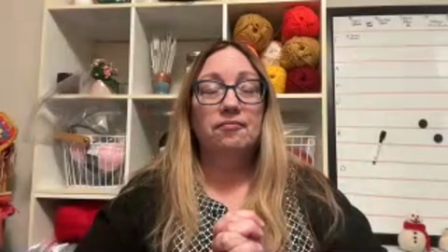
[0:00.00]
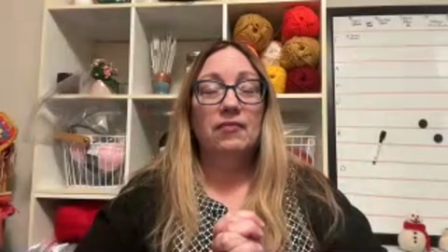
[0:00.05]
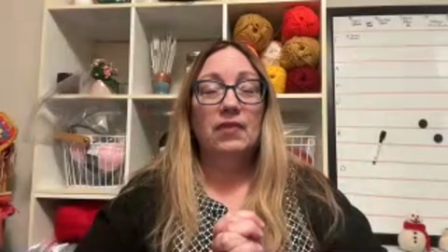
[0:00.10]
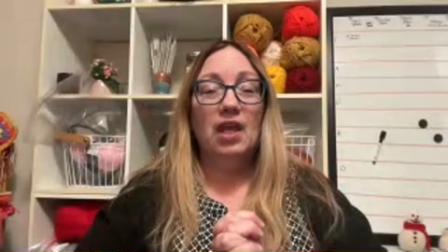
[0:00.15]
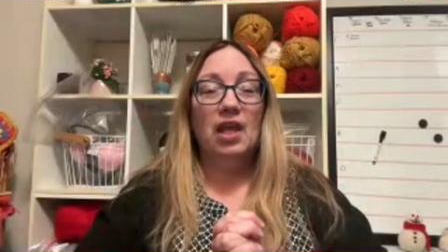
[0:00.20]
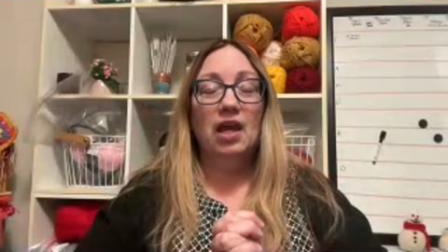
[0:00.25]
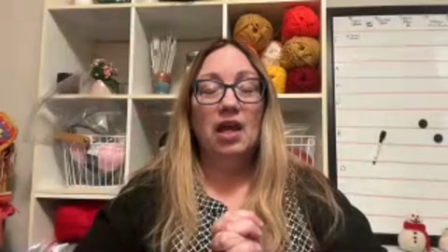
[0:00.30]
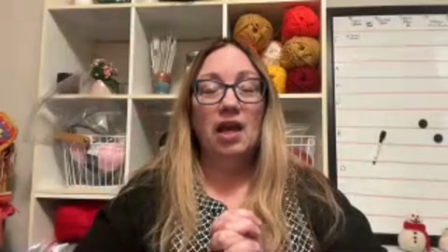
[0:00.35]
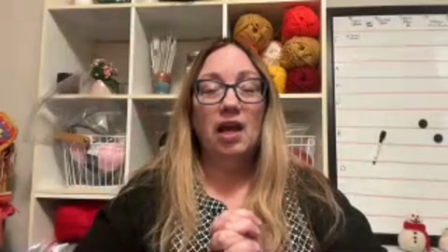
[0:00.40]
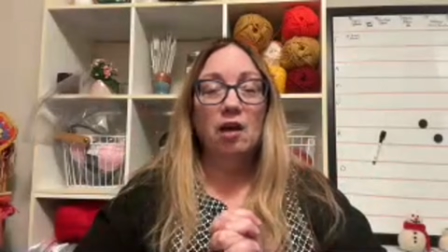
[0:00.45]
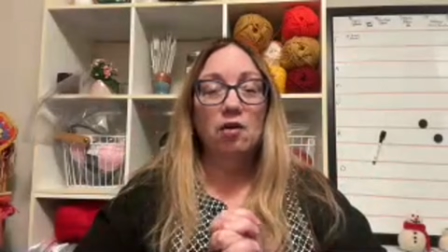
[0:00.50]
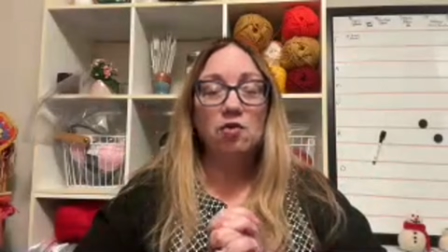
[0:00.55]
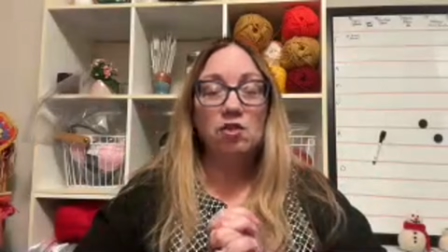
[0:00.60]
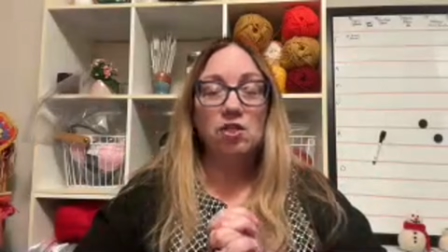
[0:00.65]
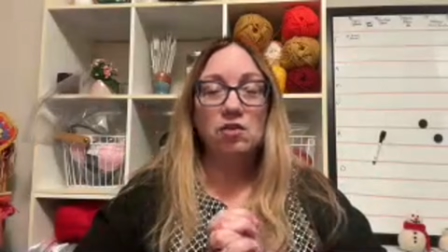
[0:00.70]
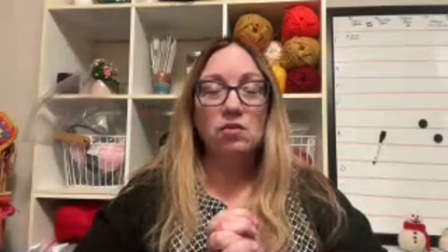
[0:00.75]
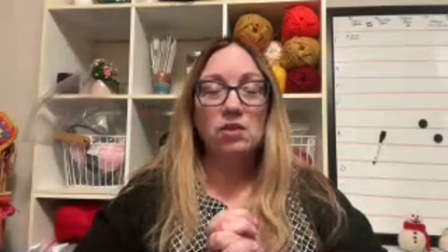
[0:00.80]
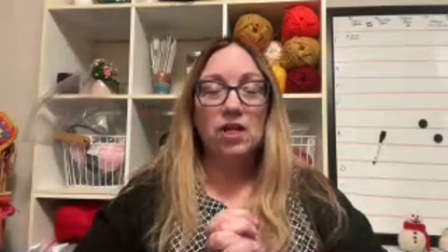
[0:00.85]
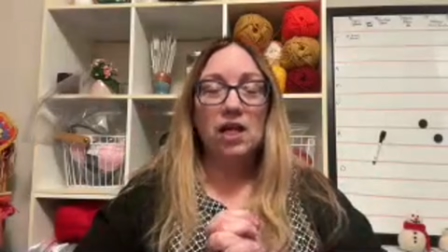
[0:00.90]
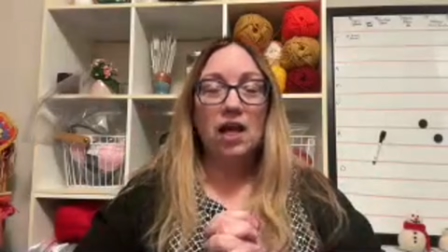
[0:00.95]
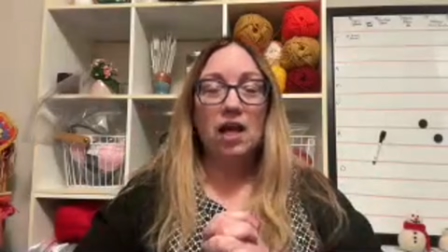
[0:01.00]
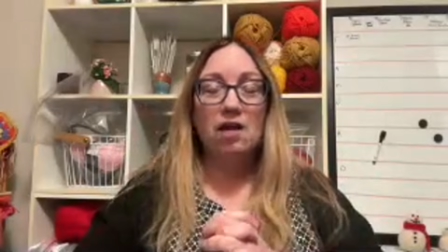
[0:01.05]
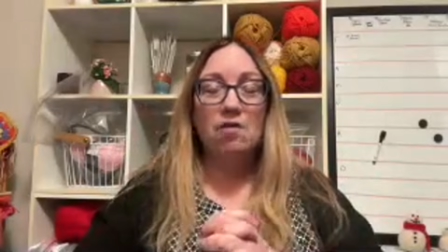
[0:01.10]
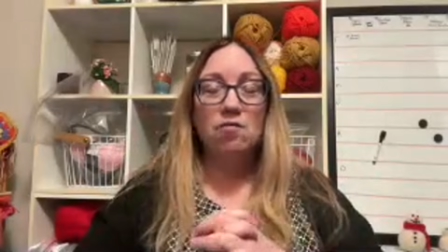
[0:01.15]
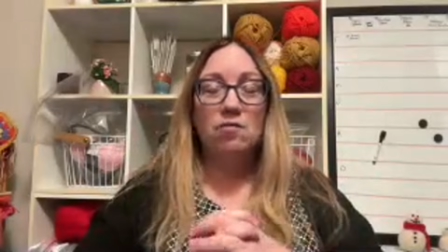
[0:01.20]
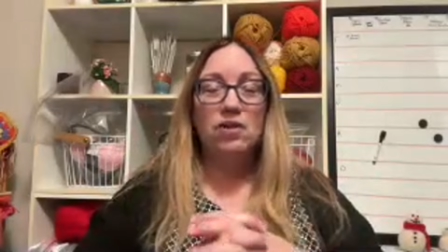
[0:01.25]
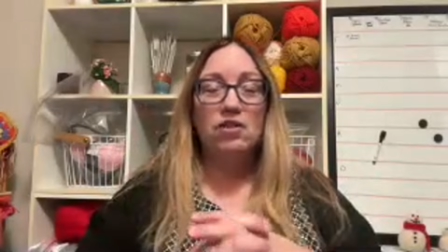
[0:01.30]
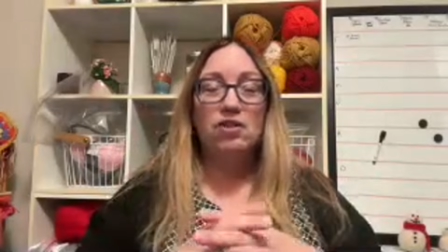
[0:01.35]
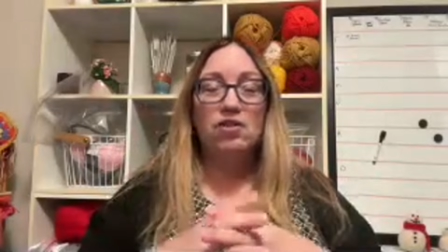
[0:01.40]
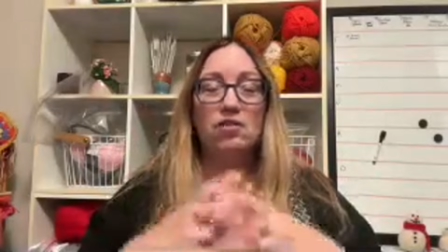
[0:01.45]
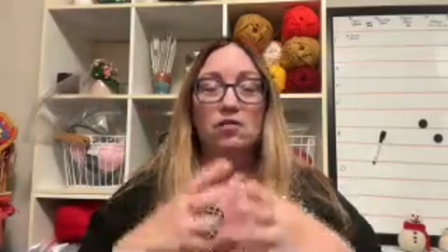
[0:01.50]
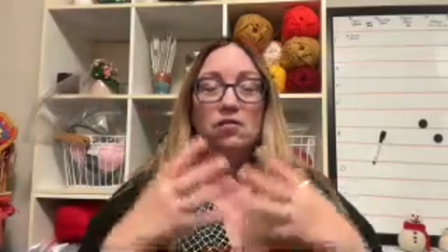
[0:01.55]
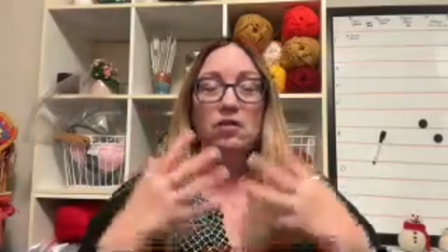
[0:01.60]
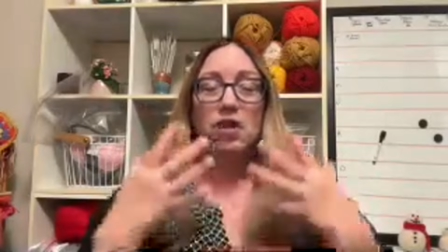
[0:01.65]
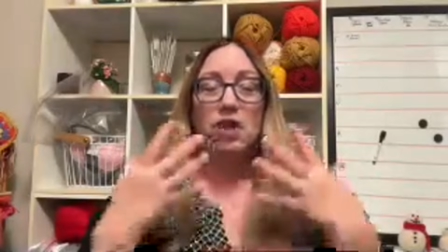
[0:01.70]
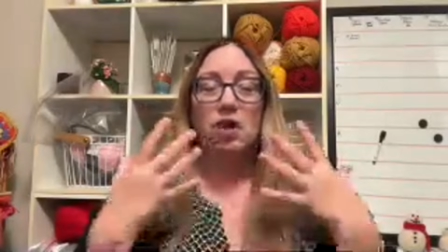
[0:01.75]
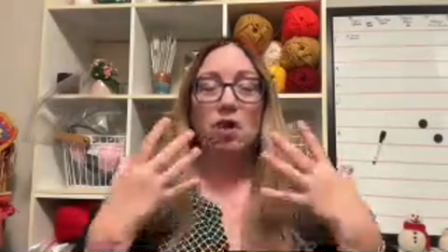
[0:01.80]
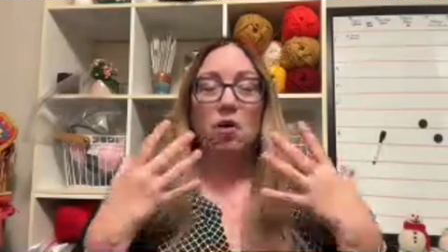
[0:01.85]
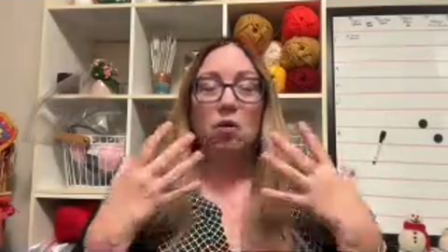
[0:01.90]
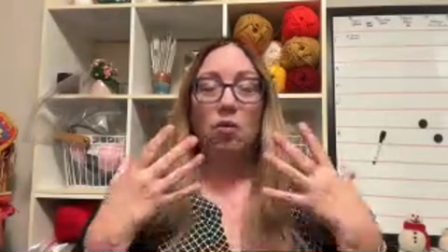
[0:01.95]
how do you let when you
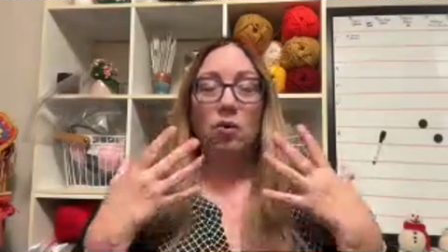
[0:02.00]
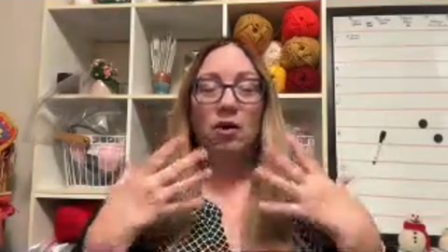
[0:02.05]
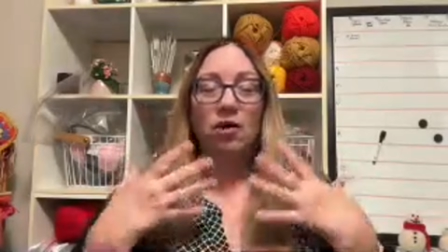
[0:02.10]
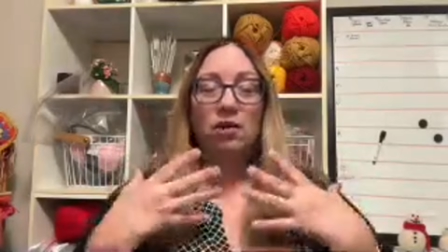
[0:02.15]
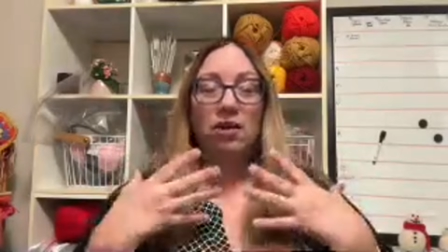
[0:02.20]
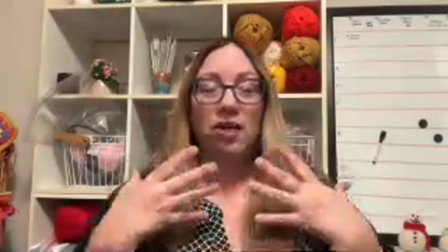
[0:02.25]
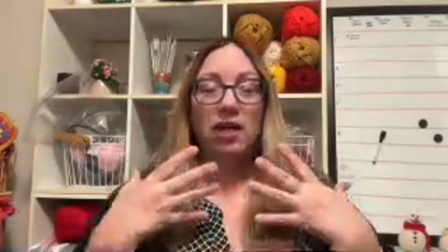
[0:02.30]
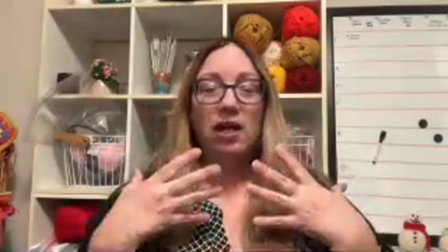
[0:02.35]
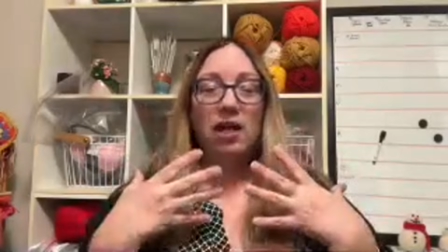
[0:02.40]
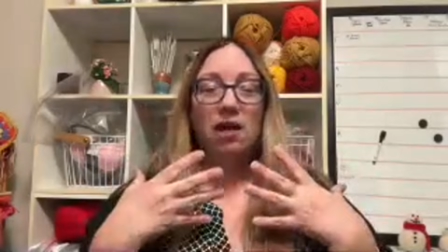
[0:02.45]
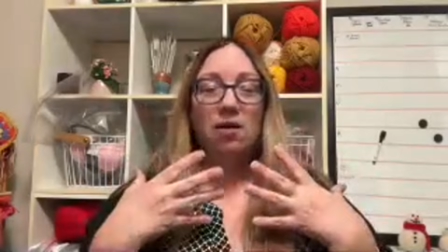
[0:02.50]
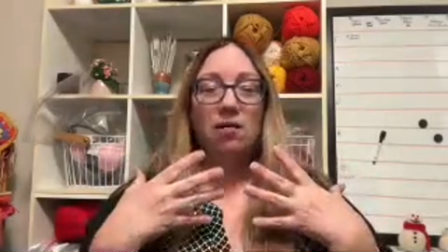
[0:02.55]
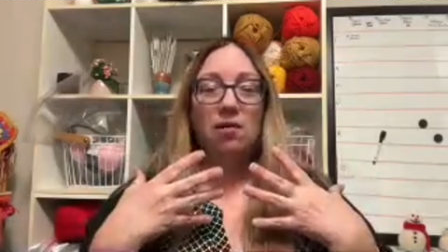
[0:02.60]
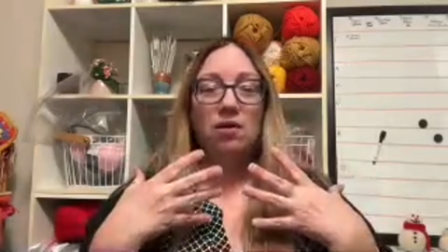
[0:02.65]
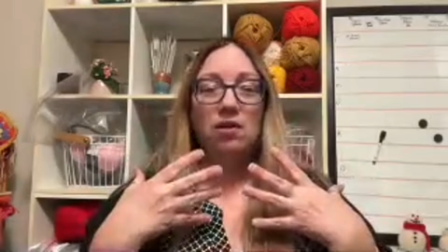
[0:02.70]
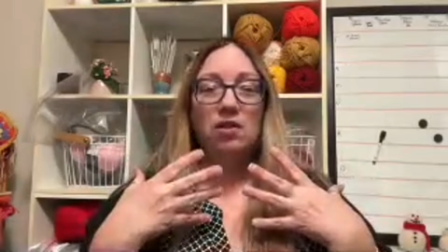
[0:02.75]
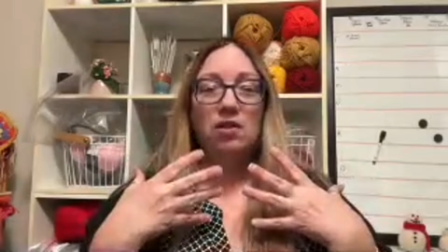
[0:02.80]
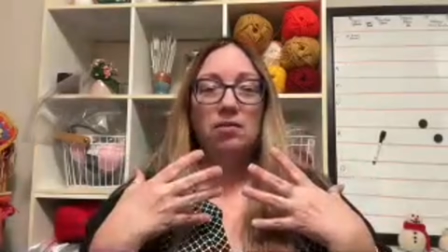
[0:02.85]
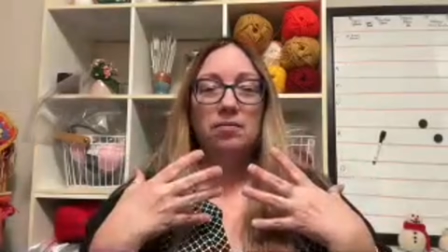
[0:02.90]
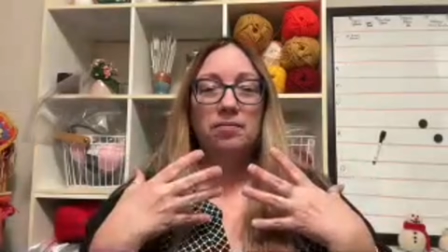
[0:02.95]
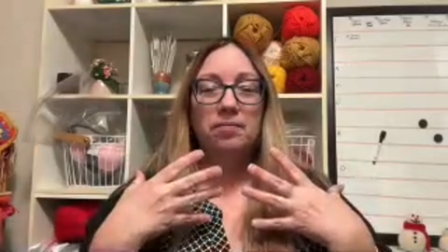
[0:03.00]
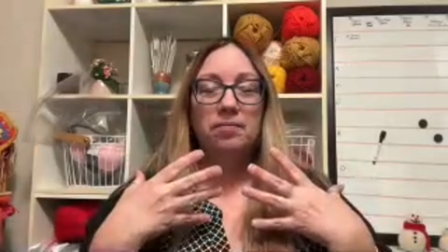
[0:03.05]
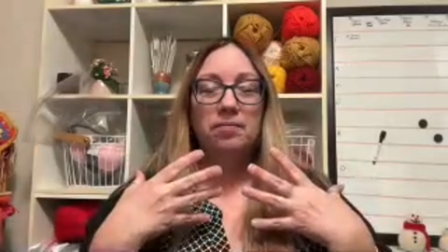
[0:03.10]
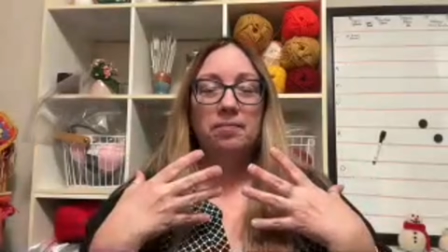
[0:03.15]
wear a cowl,